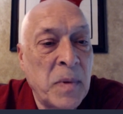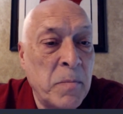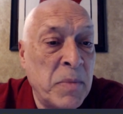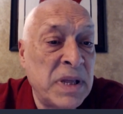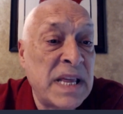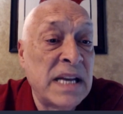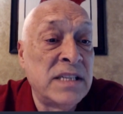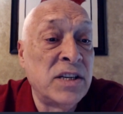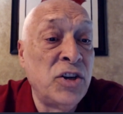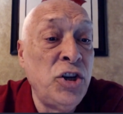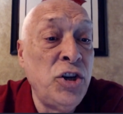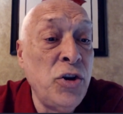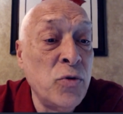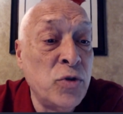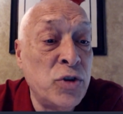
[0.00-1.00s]
But that's a
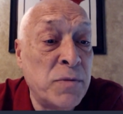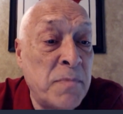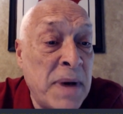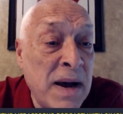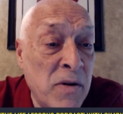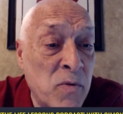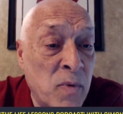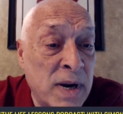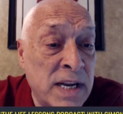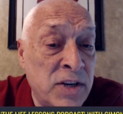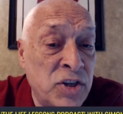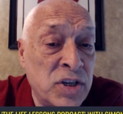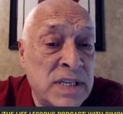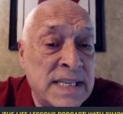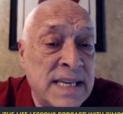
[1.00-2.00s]
huge amount, what it
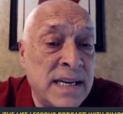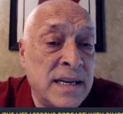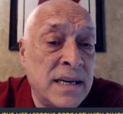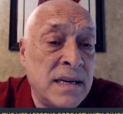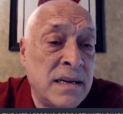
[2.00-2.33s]
just did.